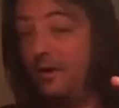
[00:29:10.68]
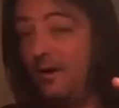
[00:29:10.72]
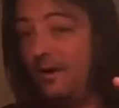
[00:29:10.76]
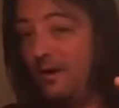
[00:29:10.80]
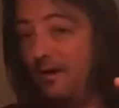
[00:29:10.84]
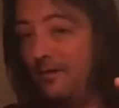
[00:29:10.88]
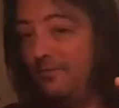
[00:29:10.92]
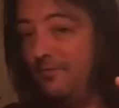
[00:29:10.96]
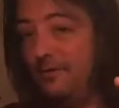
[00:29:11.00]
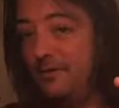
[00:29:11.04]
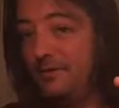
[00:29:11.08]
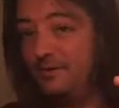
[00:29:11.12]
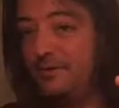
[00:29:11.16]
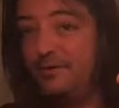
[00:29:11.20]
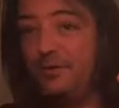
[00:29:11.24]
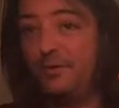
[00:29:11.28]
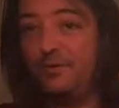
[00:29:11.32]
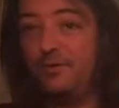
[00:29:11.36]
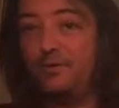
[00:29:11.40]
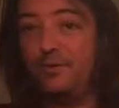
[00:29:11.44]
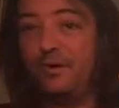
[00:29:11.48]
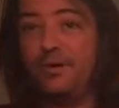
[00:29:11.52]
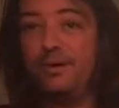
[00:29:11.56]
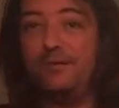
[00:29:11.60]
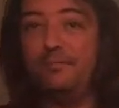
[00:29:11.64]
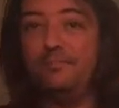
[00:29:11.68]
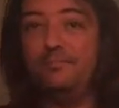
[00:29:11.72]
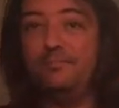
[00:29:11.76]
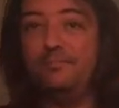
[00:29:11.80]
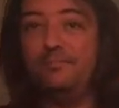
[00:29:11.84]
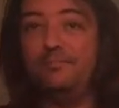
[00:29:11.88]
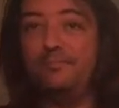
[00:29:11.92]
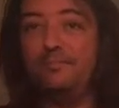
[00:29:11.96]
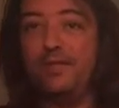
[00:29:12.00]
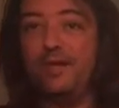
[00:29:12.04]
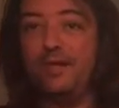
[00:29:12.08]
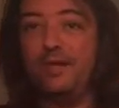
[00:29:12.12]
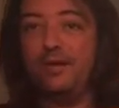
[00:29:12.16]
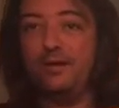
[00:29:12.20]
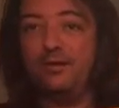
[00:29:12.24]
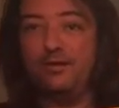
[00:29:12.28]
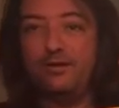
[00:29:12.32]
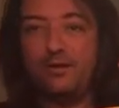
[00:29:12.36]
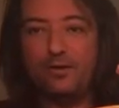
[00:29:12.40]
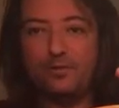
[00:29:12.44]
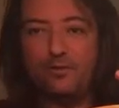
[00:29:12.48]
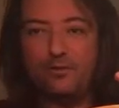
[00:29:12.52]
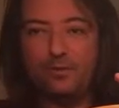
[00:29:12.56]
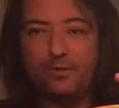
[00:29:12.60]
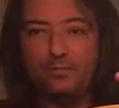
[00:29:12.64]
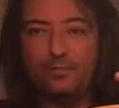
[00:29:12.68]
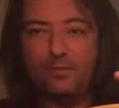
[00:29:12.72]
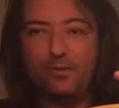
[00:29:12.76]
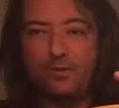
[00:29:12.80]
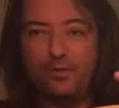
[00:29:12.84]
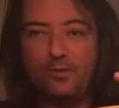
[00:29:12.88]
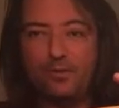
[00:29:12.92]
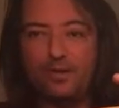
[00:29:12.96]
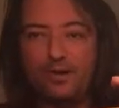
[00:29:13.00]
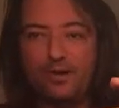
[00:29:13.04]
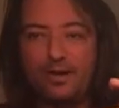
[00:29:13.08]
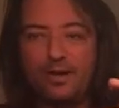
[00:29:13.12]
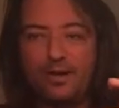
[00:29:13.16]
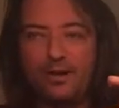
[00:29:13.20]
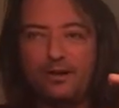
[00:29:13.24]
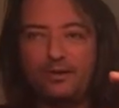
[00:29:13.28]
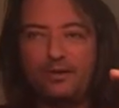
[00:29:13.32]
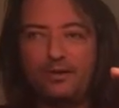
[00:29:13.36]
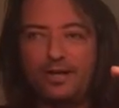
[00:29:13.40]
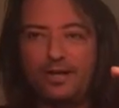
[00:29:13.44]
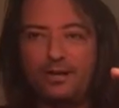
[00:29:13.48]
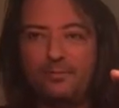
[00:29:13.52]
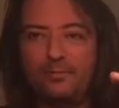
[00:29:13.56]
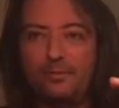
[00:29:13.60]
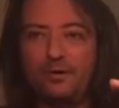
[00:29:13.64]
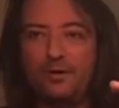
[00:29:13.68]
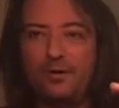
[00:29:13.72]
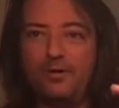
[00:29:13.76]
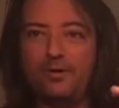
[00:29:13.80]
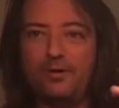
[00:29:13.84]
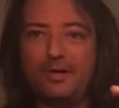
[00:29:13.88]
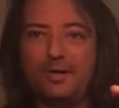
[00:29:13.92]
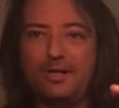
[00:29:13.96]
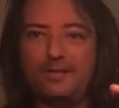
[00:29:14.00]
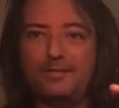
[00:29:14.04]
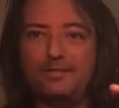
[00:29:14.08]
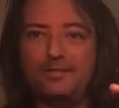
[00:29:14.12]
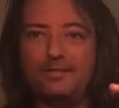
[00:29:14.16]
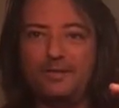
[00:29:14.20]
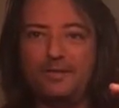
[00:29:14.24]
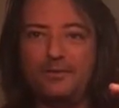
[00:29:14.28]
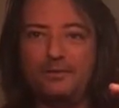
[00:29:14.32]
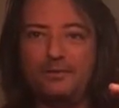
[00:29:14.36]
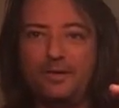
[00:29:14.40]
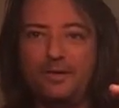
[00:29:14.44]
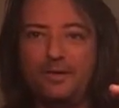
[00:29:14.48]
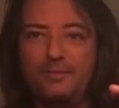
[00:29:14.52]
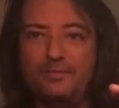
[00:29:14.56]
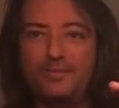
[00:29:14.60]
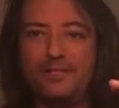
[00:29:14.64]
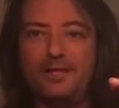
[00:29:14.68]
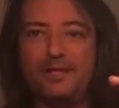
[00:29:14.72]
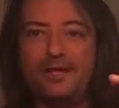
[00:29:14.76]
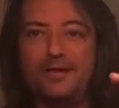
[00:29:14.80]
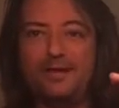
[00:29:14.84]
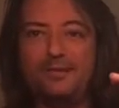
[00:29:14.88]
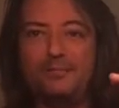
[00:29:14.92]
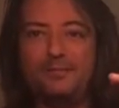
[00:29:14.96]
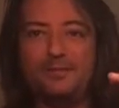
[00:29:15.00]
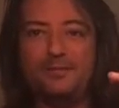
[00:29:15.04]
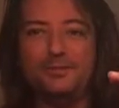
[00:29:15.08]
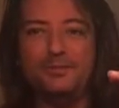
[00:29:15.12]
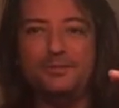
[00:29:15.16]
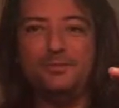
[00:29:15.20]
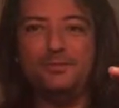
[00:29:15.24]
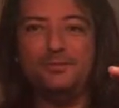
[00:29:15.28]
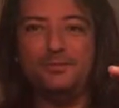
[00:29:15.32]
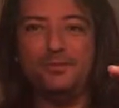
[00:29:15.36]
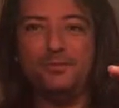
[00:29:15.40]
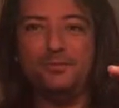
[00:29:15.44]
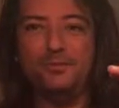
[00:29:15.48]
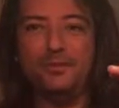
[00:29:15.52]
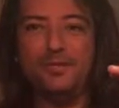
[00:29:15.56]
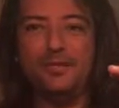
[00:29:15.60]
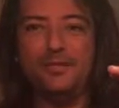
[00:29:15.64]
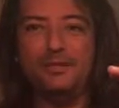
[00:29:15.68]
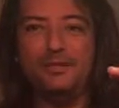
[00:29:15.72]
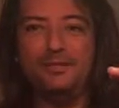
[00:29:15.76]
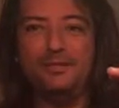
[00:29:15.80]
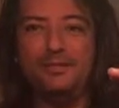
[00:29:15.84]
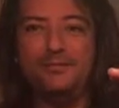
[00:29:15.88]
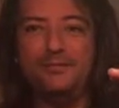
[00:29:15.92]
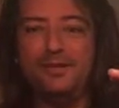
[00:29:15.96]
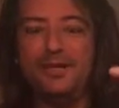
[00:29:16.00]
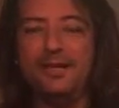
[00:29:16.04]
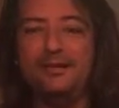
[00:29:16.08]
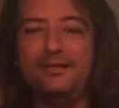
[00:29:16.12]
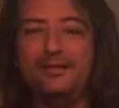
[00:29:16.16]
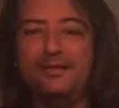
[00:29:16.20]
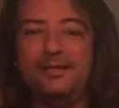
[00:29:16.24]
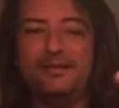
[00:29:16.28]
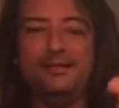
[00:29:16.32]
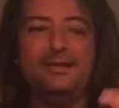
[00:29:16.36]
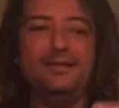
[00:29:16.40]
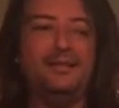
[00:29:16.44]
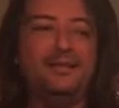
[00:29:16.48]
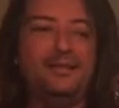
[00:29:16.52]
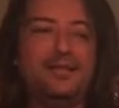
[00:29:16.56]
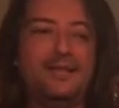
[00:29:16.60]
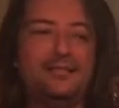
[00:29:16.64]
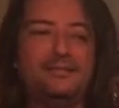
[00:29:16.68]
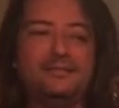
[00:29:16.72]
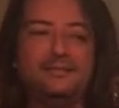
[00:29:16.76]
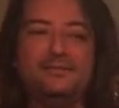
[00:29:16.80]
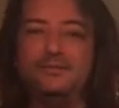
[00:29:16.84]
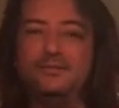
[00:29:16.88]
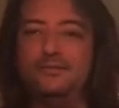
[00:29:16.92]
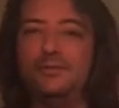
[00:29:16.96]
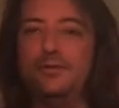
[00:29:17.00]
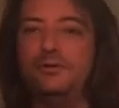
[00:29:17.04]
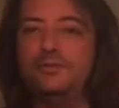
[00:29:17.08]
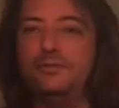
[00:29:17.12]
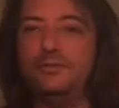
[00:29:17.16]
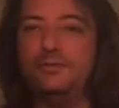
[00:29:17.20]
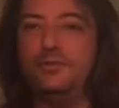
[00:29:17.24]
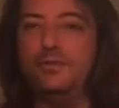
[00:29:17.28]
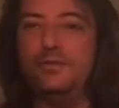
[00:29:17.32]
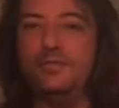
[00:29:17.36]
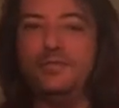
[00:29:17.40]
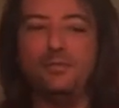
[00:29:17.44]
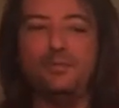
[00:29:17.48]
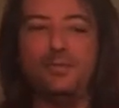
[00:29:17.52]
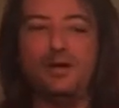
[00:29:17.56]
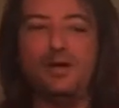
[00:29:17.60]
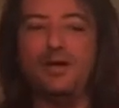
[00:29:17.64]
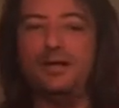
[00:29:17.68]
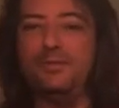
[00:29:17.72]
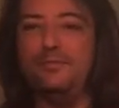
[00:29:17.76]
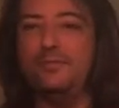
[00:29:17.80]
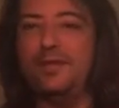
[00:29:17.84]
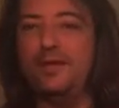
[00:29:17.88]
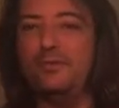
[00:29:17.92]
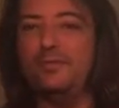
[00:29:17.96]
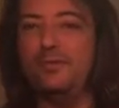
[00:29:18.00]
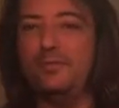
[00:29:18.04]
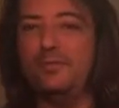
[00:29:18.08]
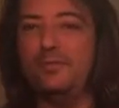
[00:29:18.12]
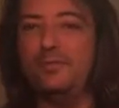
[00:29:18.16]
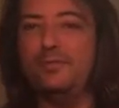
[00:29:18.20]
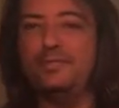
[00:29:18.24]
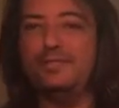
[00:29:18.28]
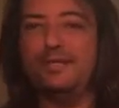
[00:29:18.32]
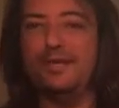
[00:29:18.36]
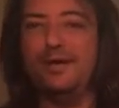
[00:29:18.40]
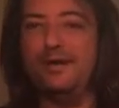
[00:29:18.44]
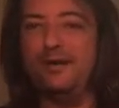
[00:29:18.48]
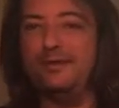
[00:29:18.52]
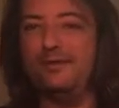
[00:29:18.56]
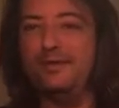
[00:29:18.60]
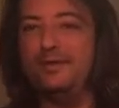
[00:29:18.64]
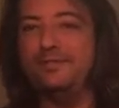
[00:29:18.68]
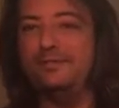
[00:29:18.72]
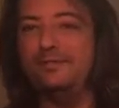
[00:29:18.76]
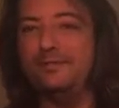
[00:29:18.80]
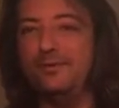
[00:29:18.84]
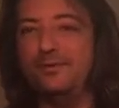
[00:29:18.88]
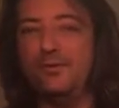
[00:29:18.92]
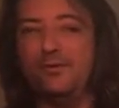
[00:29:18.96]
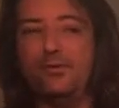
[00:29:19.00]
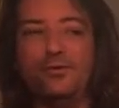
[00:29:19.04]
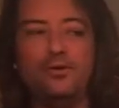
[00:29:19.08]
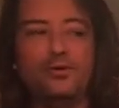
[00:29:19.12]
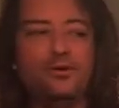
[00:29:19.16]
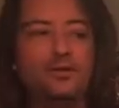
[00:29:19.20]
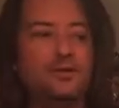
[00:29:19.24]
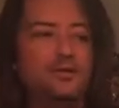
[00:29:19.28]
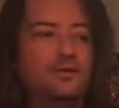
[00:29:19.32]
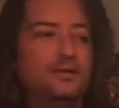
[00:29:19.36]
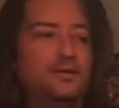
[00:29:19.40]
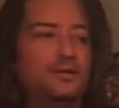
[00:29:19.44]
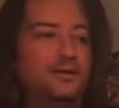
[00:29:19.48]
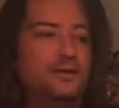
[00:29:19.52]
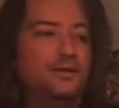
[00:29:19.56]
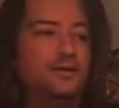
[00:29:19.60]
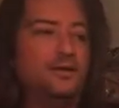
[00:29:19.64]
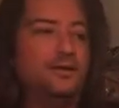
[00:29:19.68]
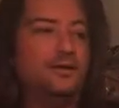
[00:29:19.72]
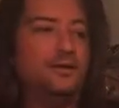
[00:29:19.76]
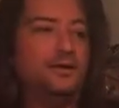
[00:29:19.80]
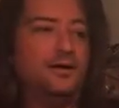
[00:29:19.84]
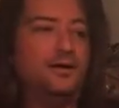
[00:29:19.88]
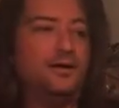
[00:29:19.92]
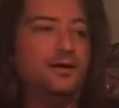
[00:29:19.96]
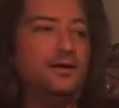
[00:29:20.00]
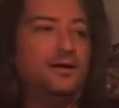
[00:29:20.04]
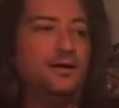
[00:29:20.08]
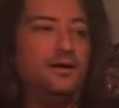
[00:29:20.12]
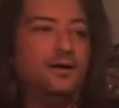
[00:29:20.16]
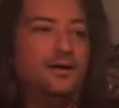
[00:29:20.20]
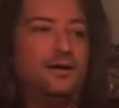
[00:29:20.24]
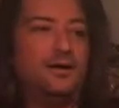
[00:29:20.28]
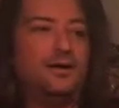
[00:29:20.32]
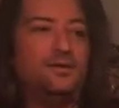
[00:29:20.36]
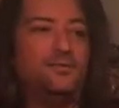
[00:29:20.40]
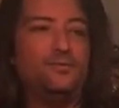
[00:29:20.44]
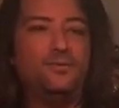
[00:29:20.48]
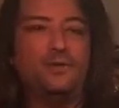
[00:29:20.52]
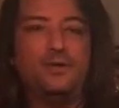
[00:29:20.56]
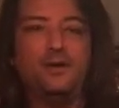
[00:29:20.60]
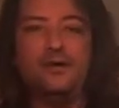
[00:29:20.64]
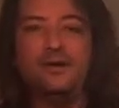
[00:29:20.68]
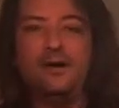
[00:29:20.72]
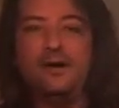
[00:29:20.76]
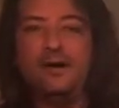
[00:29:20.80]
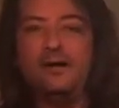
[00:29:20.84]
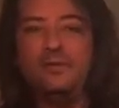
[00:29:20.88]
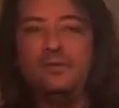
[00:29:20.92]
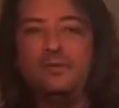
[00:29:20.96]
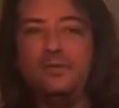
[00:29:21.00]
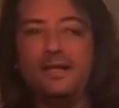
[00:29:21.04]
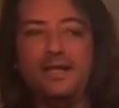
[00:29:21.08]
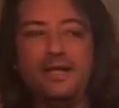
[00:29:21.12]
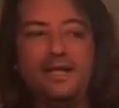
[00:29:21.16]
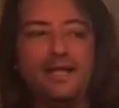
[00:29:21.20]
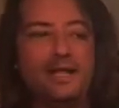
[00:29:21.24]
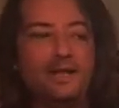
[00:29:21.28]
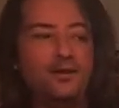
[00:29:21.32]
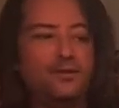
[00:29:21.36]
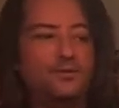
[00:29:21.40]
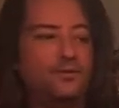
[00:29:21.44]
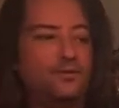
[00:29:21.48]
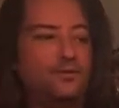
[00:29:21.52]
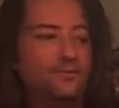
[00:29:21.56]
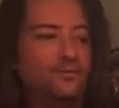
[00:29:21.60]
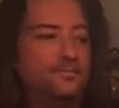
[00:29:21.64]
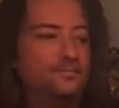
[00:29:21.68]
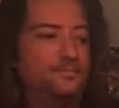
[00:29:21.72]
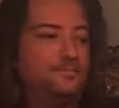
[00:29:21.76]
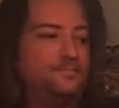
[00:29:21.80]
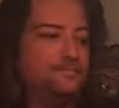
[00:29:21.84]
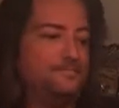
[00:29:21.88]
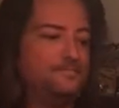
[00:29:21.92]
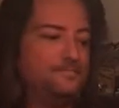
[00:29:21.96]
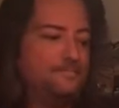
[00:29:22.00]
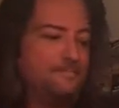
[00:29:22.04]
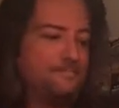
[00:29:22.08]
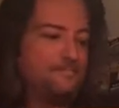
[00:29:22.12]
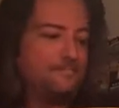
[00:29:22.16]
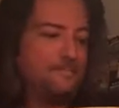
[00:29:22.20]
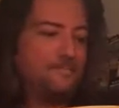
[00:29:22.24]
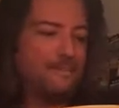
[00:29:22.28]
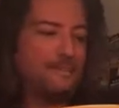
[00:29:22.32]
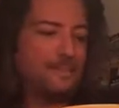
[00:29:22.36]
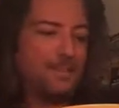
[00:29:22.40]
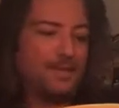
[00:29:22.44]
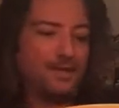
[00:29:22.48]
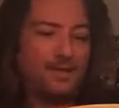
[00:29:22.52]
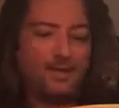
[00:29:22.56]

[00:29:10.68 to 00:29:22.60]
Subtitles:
I'll run the car. If there's no rub, then I'll lower it more, and I'll keep lowering it until it rubs, and I up it just a little bit, right? And that's as low as you can get the body without rubbing the tire. That's the goal. I don't run a lot of wing angle.